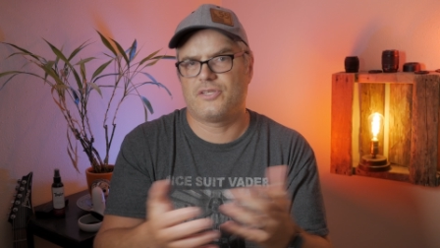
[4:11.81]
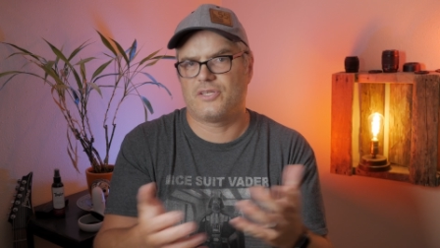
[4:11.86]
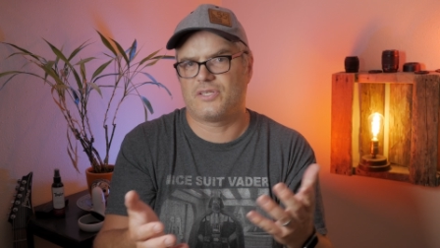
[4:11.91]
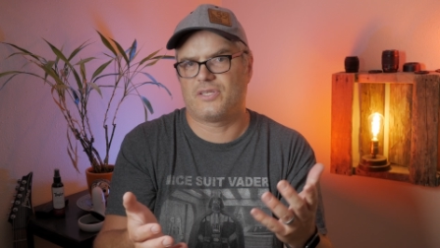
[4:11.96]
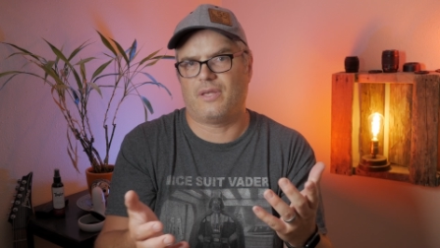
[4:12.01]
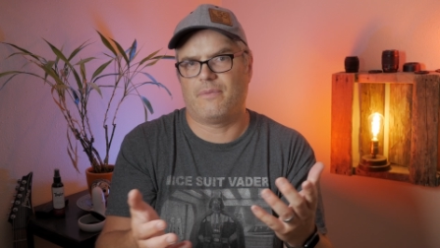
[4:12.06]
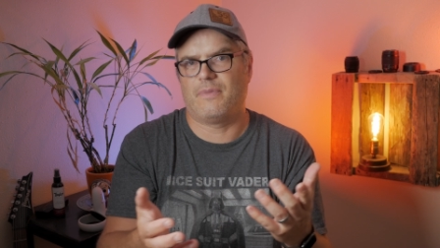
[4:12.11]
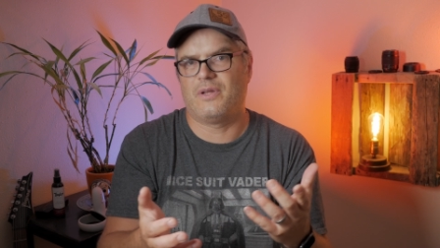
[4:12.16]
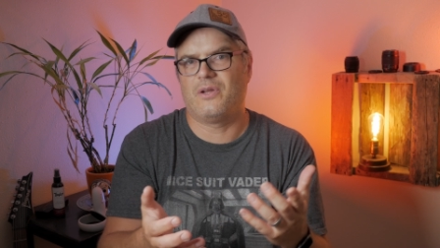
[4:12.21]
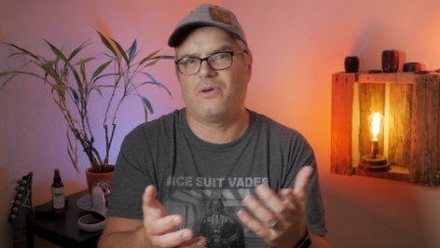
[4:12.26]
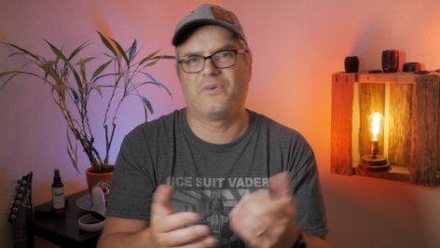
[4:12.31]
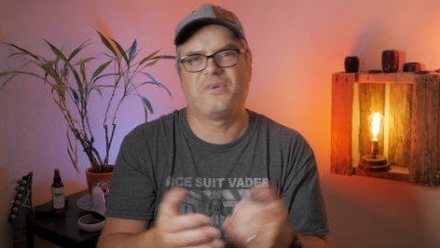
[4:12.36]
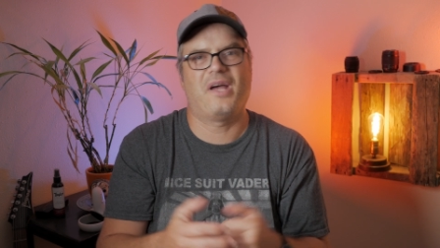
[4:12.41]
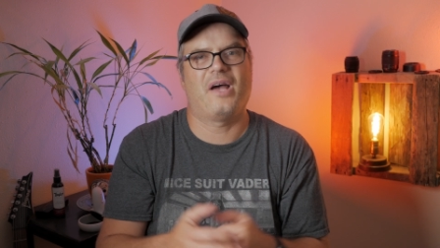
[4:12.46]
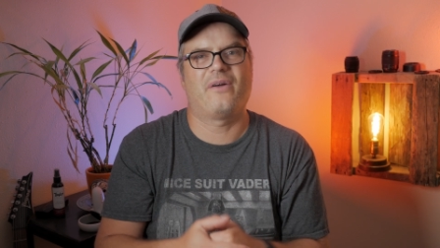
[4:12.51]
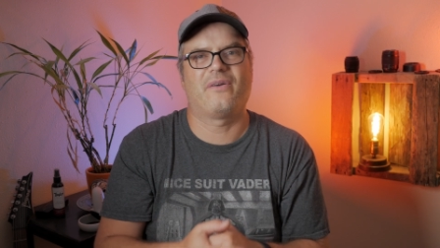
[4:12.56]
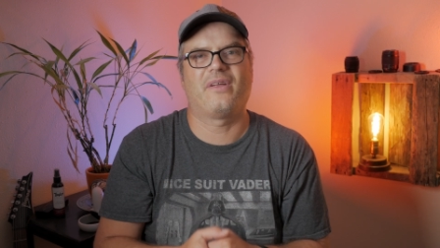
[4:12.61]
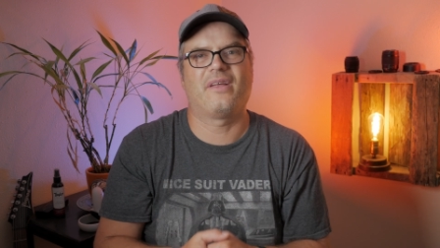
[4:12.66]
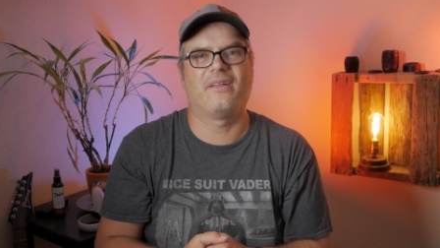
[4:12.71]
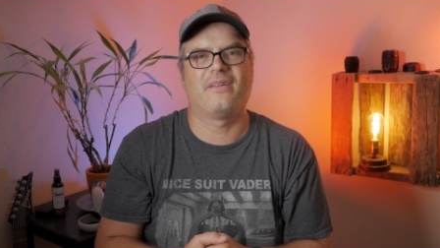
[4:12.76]
Just let me know
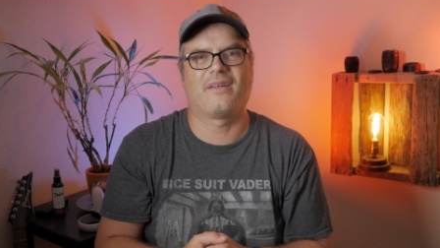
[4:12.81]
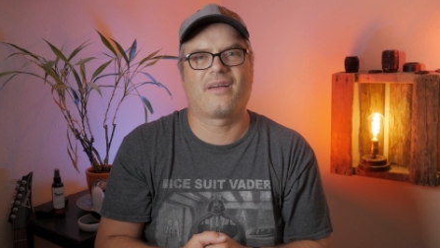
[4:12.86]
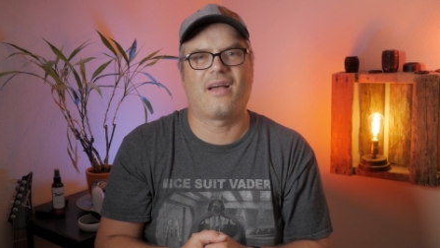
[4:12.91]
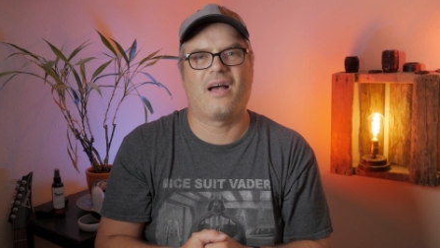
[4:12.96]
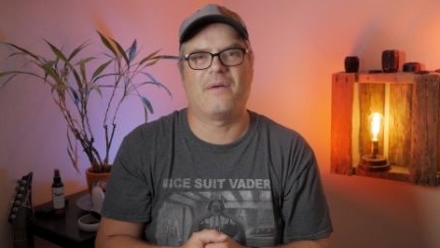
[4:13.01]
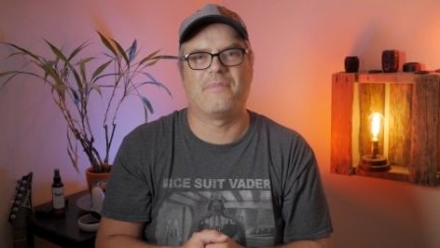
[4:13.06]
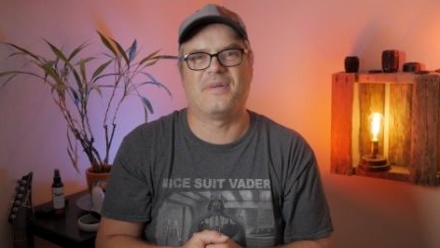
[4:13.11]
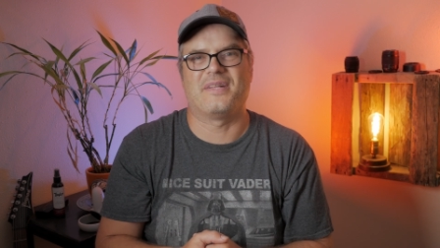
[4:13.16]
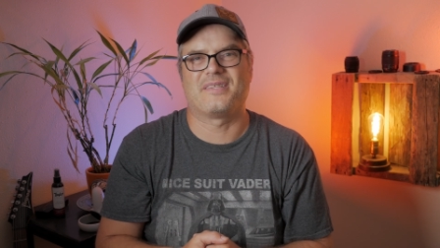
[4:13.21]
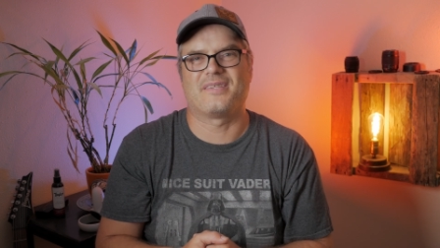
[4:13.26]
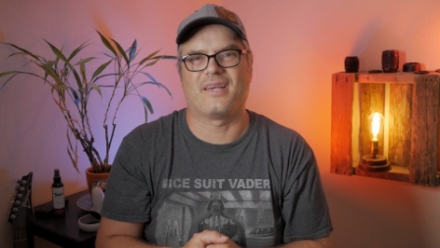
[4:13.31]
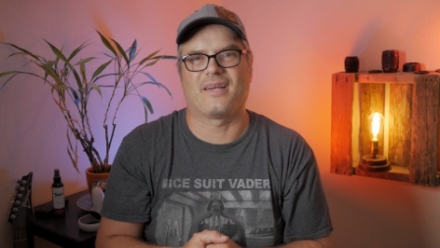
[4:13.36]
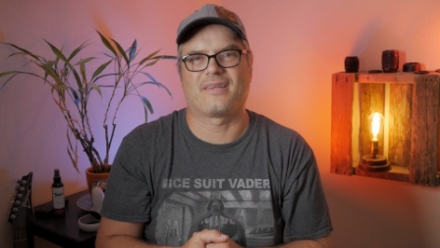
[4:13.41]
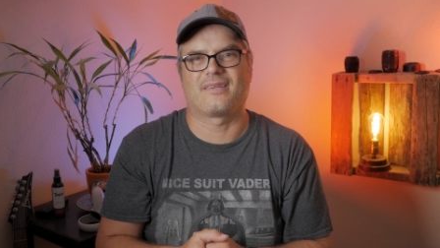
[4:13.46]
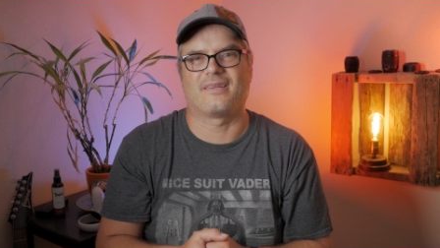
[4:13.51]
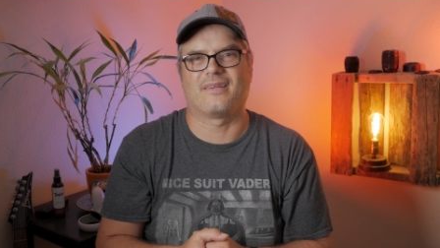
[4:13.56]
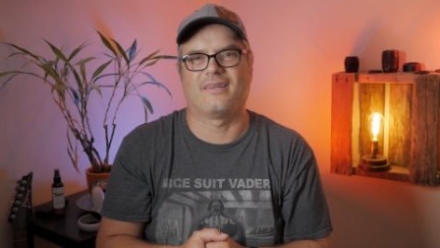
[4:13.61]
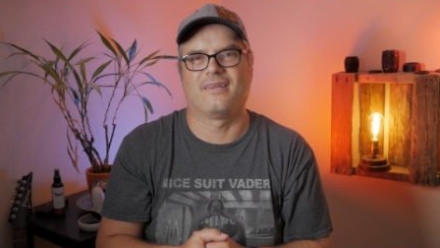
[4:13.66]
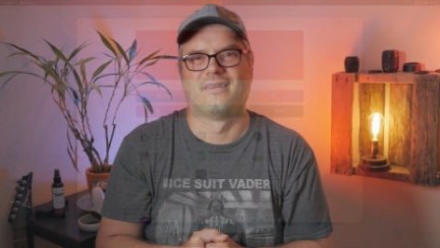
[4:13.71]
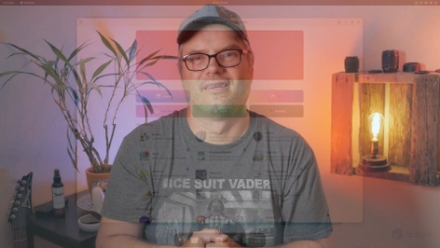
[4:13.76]
down in the comment
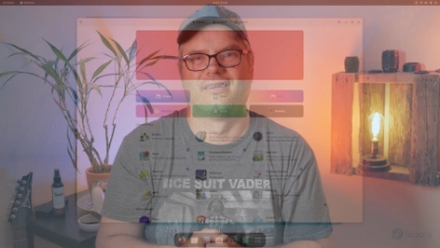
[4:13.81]
section.